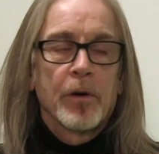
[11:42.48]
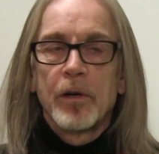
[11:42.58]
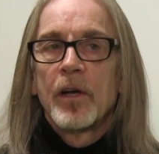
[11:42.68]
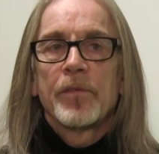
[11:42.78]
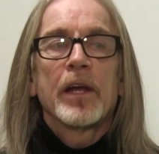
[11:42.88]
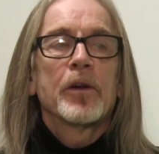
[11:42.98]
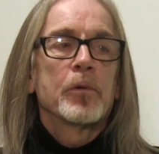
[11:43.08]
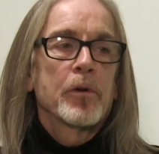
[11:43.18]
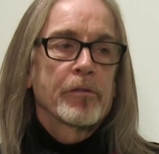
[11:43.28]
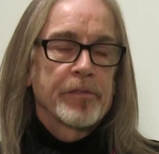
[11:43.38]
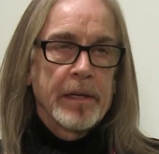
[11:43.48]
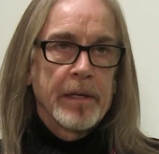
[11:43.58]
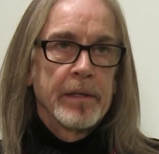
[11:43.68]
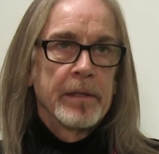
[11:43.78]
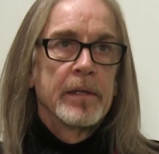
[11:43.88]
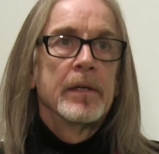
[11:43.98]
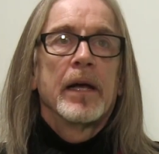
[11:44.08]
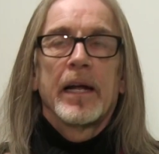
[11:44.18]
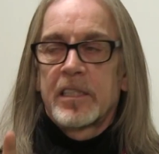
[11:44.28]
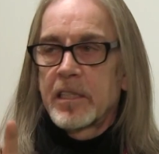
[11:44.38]
it all. They know nothing.
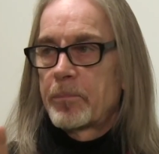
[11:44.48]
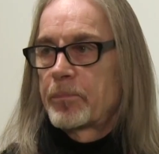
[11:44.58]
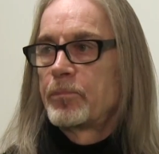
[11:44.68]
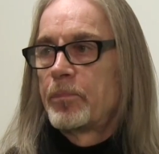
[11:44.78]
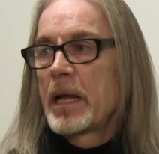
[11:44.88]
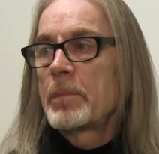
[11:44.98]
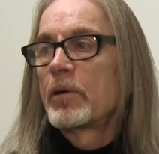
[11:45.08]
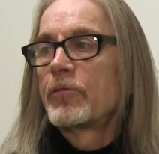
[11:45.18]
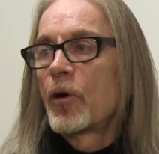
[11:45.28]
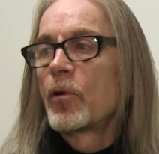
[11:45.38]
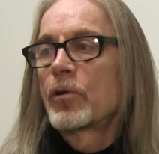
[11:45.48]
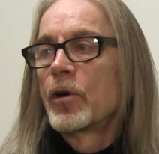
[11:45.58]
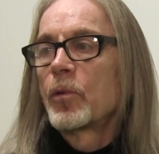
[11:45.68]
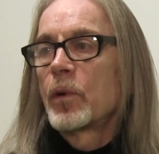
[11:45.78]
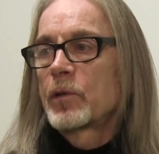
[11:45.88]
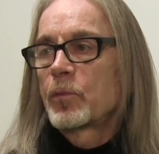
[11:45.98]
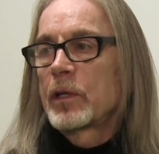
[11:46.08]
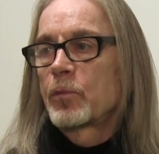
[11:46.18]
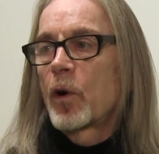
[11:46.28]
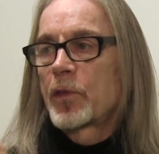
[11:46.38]
It's the people vote with
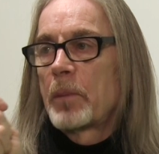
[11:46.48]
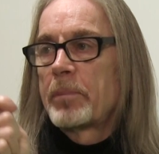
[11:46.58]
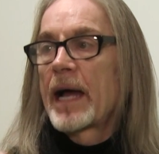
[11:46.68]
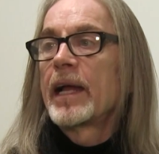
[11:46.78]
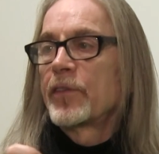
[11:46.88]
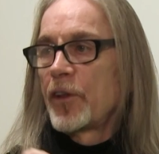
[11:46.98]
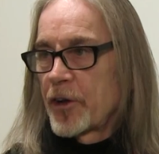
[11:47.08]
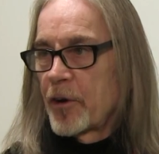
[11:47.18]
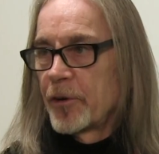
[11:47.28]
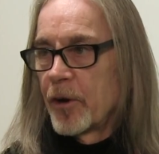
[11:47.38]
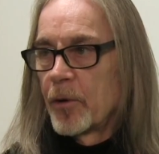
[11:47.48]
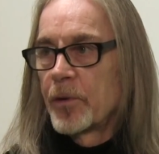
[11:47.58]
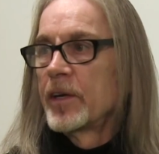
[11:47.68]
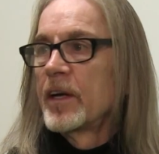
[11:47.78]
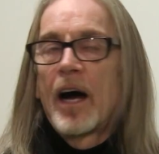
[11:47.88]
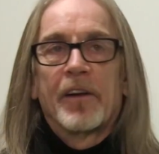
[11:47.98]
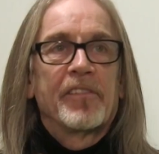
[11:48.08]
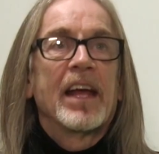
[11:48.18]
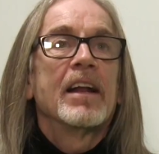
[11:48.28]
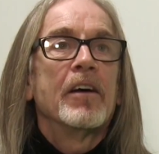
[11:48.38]
what they buy and the download, and
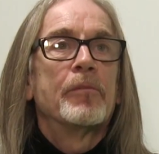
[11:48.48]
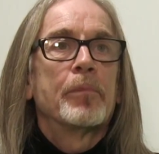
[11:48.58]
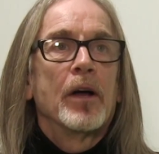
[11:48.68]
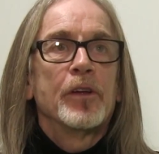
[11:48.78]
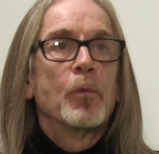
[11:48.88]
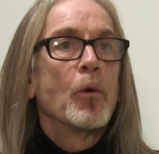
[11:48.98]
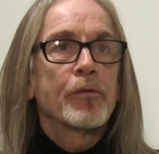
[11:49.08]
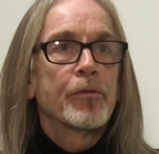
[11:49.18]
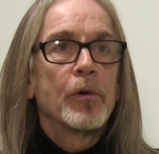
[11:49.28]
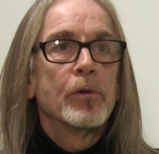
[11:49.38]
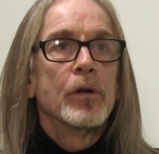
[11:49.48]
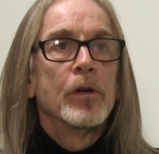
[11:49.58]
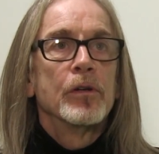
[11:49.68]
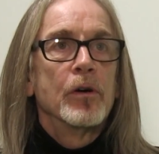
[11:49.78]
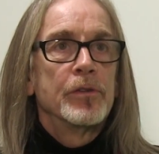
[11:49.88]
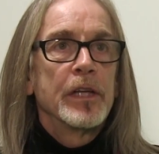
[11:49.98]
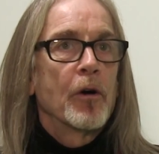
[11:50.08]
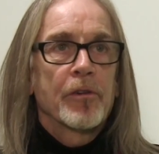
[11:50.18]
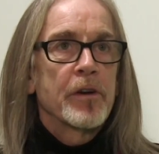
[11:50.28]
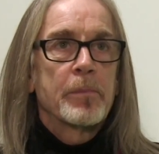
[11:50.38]
if you won't fool the
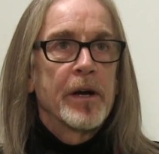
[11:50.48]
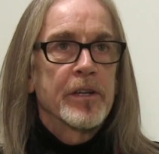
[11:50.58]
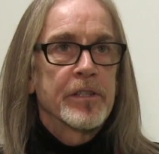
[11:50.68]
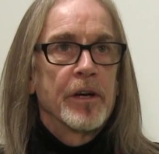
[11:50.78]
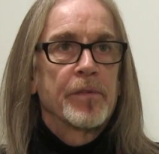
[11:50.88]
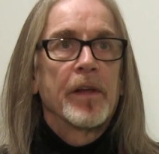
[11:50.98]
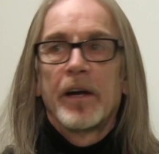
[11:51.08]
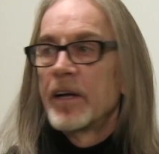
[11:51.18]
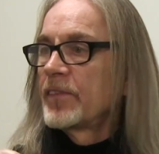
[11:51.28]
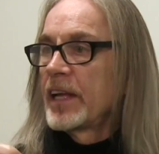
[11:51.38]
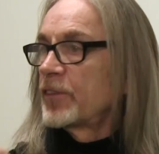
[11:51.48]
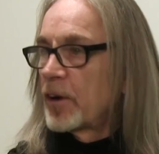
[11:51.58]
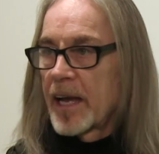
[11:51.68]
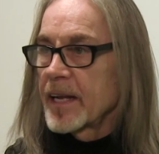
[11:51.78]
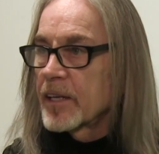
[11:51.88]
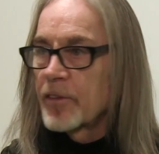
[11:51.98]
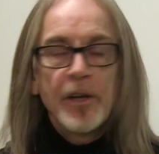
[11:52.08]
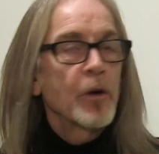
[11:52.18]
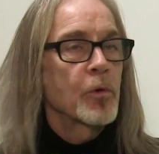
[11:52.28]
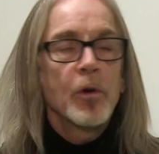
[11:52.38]
ordinary person out there. They either like it,
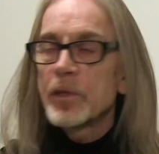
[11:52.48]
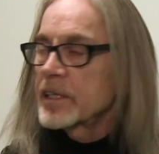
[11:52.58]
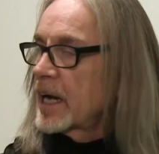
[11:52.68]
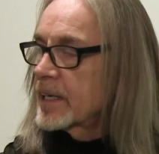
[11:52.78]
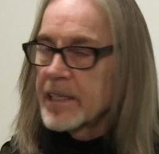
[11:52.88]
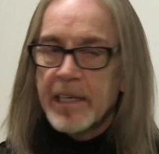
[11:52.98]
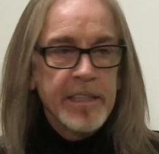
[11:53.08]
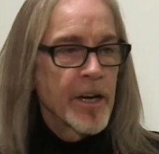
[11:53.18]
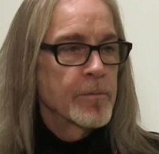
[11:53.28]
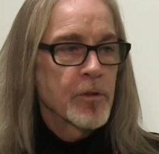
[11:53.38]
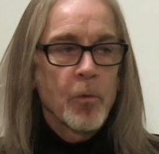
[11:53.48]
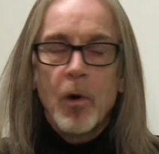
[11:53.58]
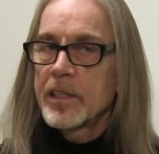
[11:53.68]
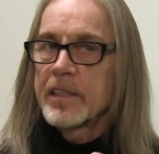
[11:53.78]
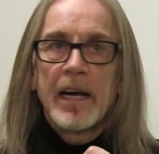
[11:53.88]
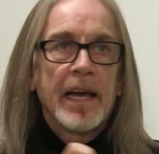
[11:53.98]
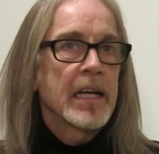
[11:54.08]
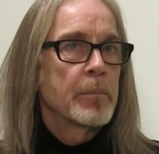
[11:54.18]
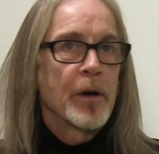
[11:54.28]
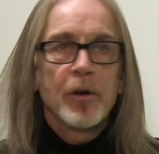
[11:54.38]
they don't know the technical terms of what they
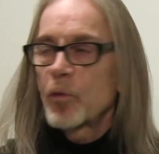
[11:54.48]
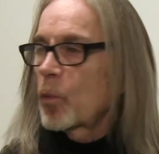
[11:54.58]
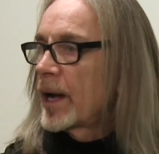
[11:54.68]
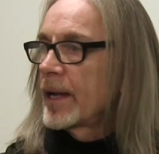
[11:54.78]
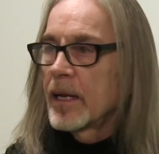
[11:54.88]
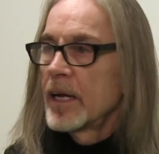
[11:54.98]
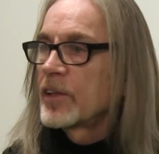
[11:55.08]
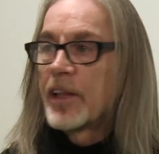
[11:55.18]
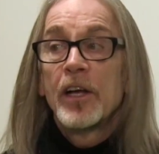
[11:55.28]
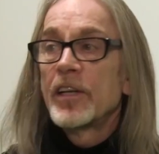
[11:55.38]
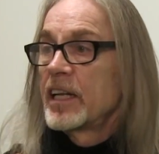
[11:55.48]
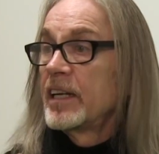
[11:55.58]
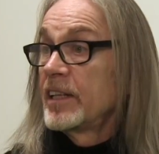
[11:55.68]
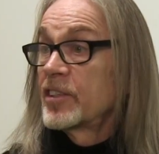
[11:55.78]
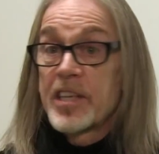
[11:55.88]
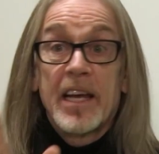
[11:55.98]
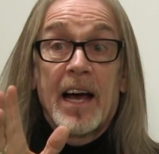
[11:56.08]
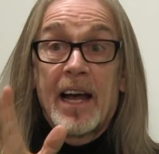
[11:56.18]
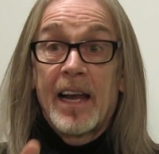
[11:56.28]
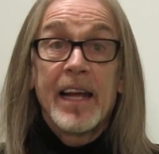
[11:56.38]
like about it, why they'll either say
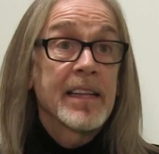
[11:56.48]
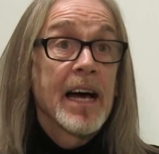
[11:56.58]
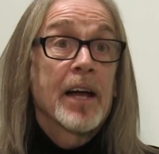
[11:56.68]
I like